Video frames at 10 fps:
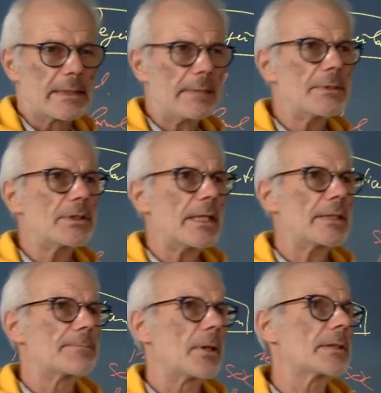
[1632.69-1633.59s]
some
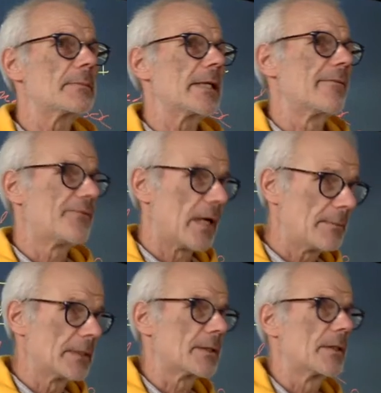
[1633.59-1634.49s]
stage possibly a
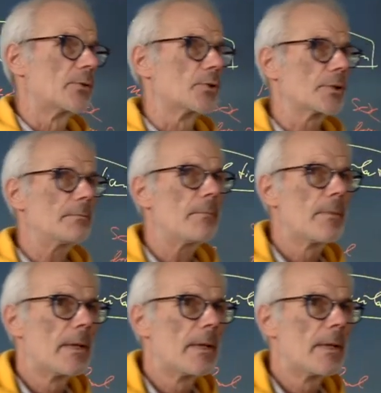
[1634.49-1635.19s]
formal solution